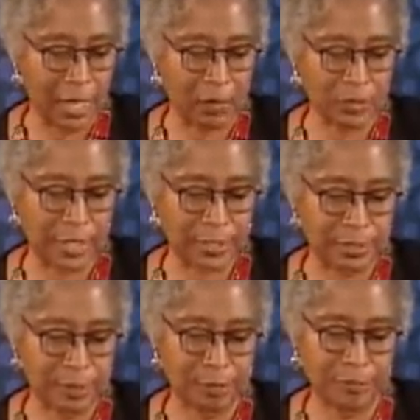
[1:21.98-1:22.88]
I was
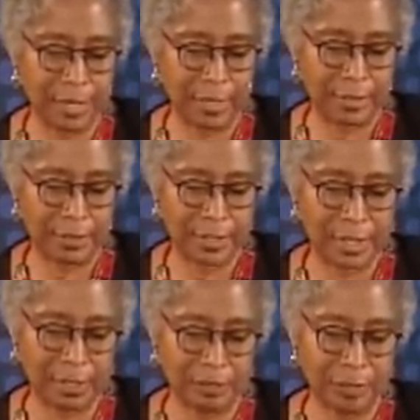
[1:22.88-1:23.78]
asked to provide a
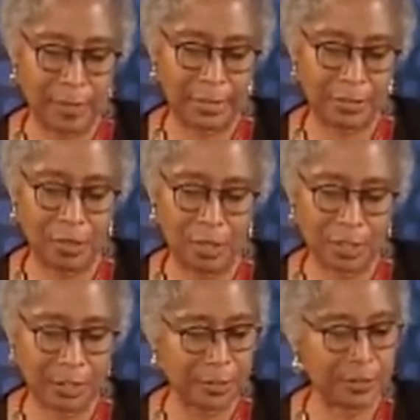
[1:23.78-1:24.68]
title for my
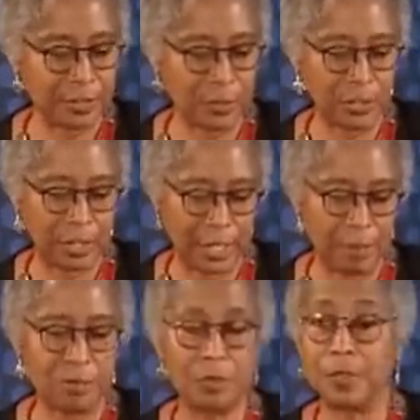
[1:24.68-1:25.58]
talk, and this is what
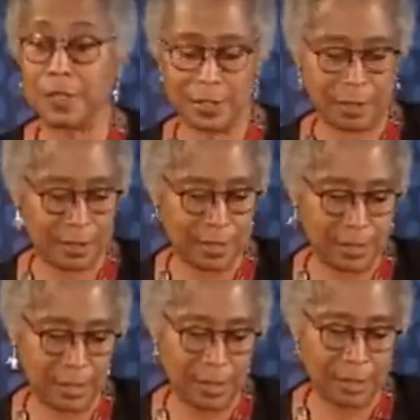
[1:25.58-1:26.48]
came to me,
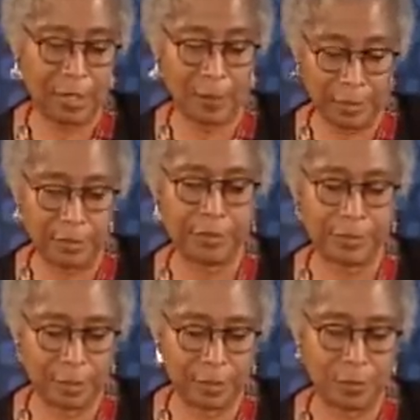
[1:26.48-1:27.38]
Coming to
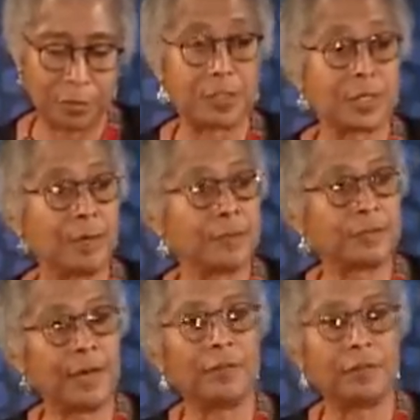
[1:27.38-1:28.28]
See You Since I
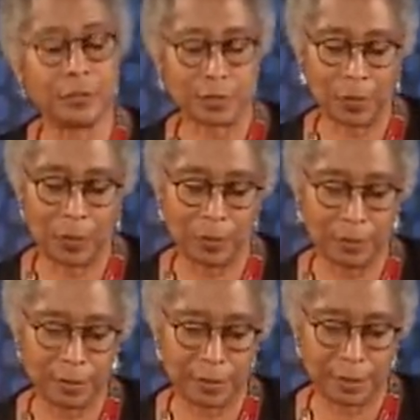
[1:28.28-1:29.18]
Was 5 Years
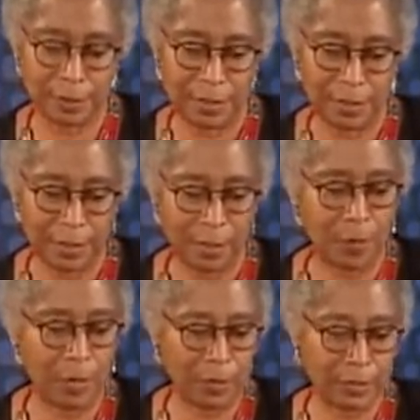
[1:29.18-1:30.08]
Old, A
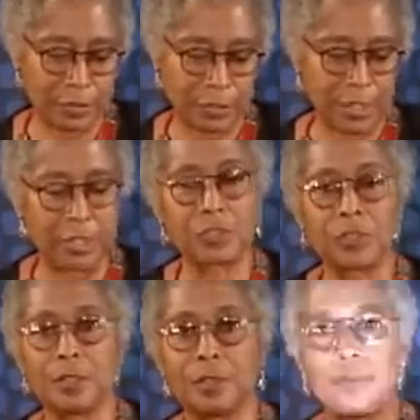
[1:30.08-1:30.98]
Poet's
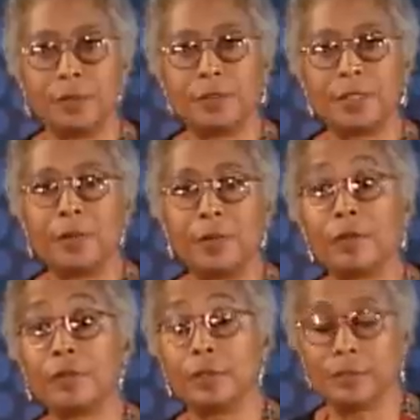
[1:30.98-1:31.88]
Connection to the South
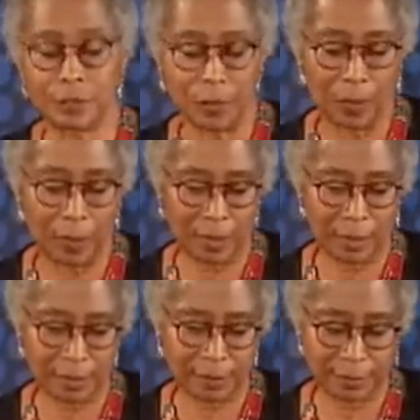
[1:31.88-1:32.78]
African Soul.
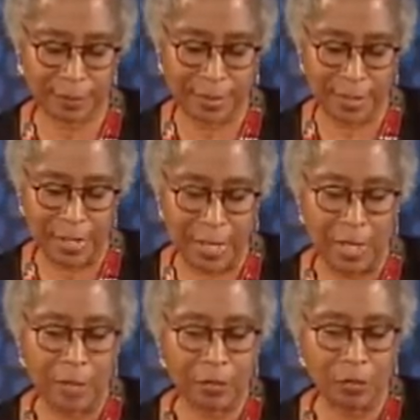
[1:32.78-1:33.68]

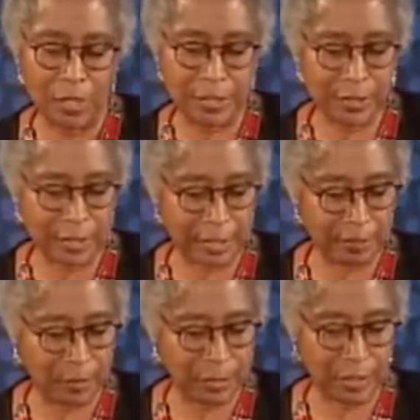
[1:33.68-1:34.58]
The reason I
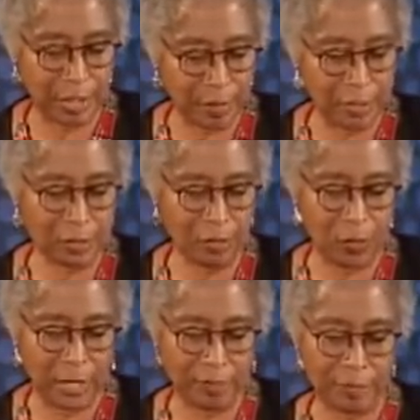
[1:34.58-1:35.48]
have been coming your
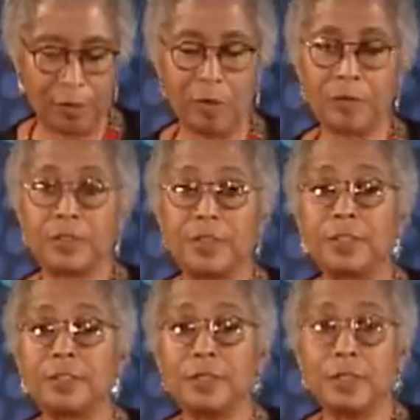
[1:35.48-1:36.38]
way for over 60